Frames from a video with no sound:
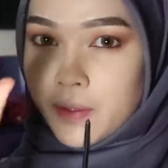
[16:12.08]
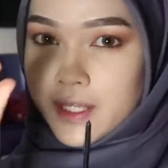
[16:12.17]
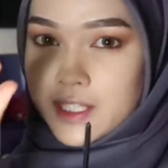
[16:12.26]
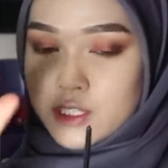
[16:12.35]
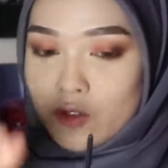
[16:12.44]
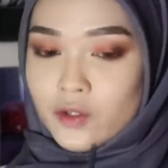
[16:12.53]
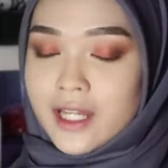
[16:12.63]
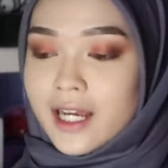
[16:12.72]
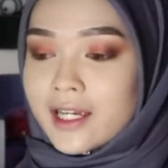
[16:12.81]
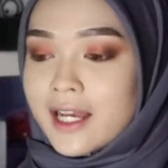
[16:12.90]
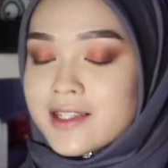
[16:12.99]
nipis, so
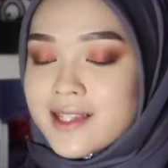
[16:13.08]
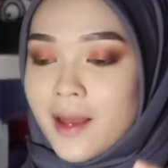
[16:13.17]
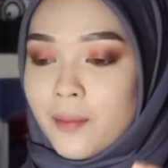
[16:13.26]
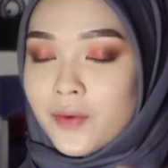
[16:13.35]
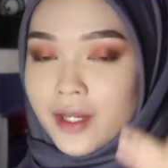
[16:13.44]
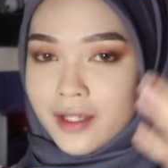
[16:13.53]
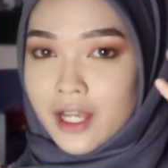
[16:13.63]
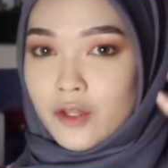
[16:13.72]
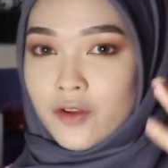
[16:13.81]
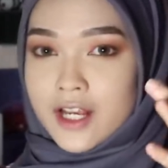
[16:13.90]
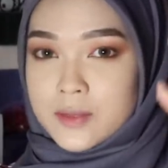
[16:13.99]
dia akan
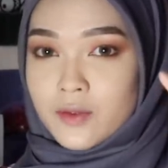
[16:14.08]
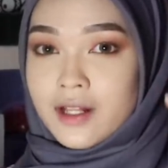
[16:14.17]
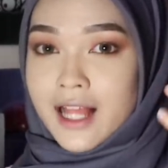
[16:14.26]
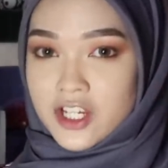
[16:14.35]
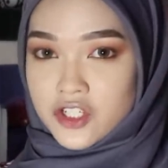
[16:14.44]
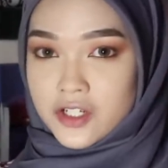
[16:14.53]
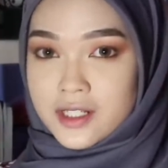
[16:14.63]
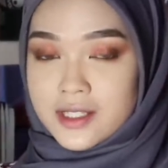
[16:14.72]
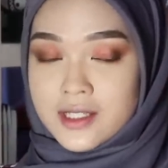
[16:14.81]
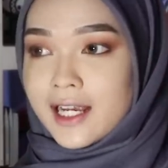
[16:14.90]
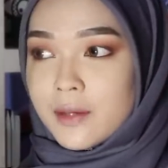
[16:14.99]
separatekan you guys punya
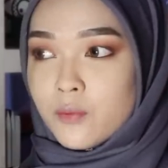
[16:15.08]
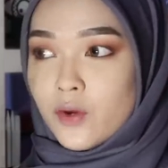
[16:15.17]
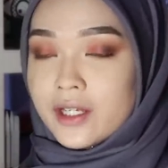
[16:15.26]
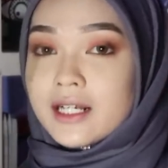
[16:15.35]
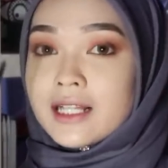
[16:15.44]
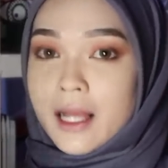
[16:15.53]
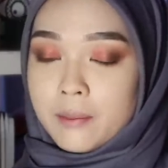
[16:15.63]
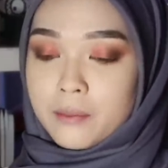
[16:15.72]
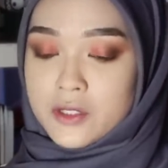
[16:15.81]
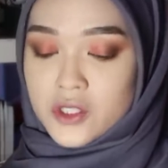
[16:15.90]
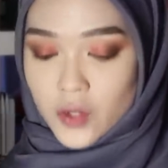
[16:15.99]
lashes, takkan buat dia
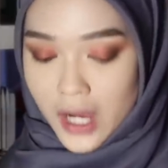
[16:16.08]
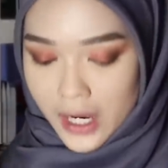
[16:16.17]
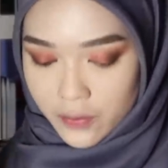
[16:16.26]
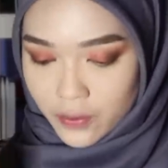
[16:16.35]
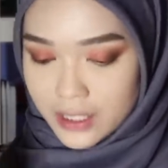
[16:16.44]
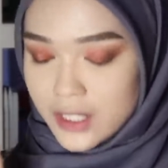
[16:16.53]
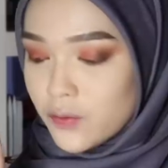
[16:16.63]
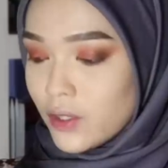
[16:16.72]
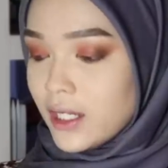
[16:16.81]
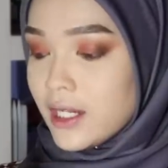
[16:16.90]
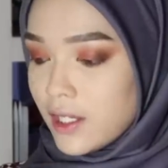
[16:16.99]
clumpy. So I really
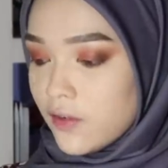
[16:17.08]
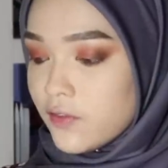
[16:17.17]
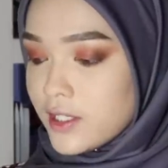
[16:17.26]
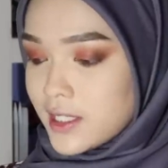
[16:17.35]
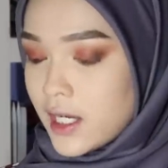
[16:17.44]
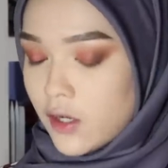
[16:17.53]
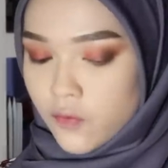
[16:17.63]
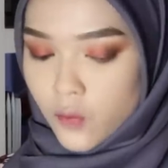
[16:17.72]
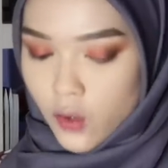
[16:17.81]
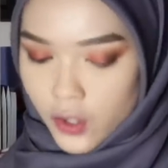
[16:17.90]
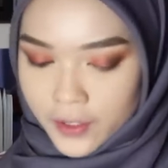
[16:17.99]
really love this kind
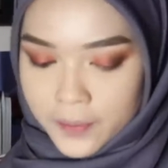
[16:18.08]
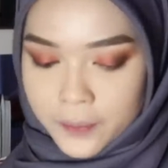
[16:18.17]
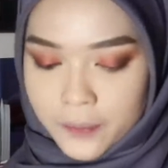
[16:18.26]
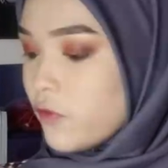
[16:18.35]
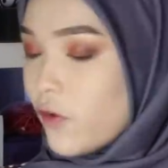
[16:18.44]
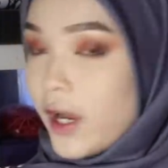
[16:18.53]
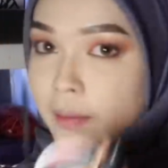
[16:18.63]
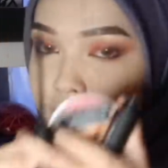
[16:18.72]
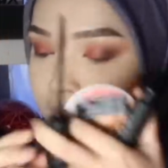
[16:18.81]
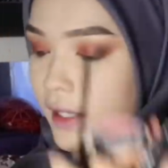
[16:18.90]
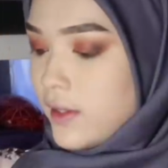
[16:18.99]
of one. Before
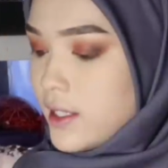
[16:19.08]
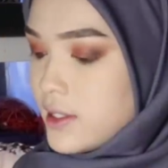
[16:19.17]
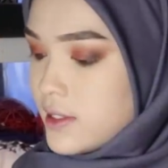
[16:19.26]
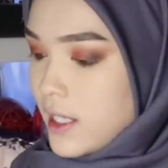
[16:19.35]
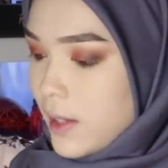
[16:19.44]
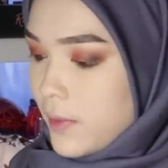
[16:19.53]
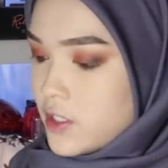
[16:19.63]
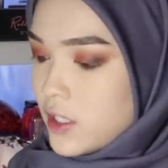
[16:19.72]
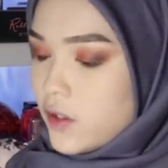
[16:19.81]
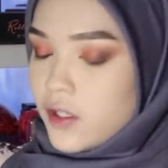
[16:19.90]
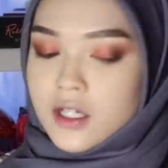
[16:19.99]
I apply this, I'm
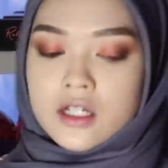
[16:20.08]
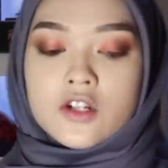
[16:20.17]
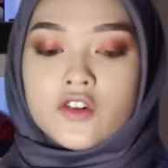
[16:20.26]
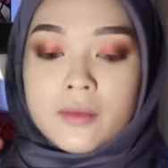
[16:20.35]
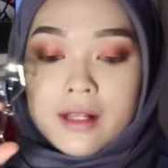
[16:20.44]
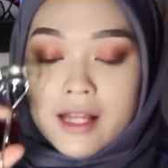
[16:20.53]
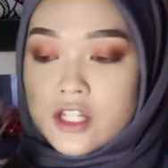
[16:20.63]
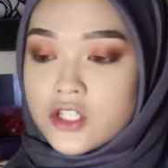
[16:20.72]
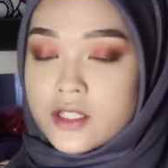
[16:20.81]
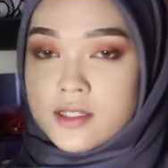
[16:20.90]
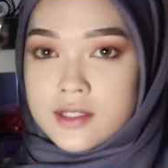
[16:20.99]
actually gonna curl my
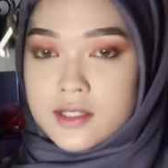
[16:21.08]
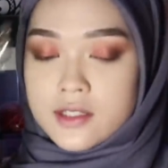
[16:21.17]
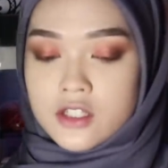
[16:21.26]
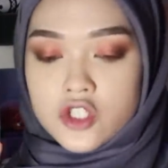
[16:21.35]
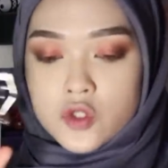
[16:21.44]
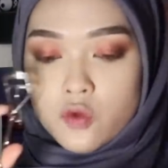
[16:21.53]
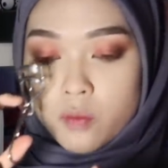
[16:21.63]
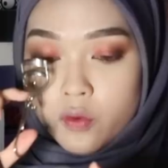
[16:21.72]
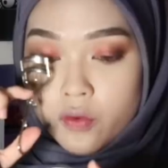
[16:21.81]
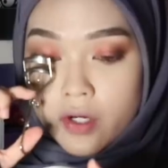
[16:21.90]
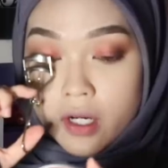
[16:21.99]
lashes. This is the
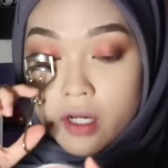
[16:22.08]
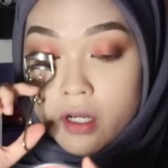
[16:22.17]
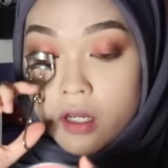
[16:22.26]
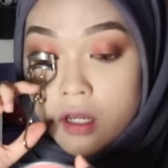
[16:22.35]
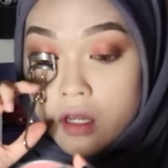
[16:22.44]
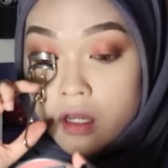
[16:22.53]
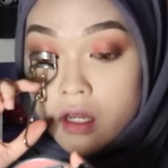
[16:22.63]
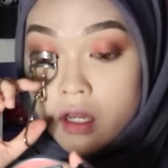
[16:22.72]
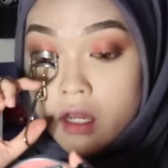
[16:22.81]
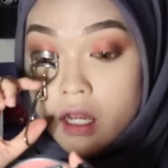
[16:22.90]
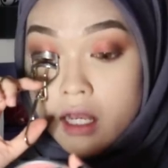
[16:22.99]
Shumira
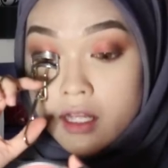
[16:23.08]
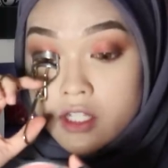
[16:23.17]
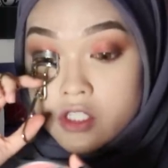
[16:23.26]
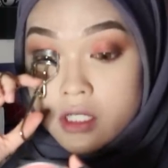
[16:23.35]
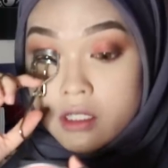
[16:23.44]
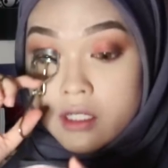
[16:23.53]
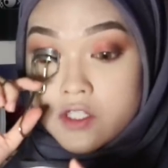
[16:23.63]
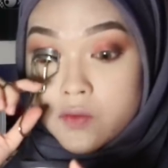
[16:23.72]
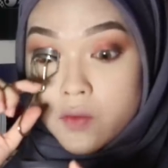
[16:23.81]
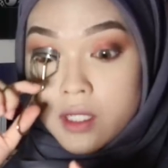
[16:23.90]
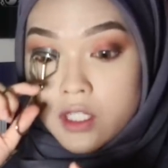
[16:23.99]
eyelash
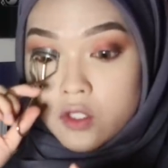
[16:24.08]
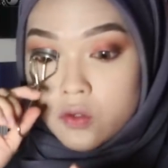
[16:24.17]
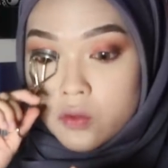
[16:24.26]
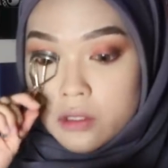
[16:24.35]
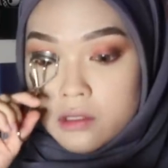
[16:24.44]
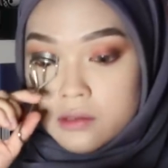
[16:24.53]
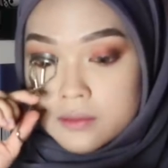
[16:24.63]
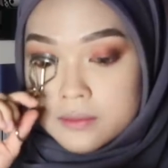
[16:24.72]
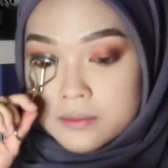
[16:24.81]
color. It's really good.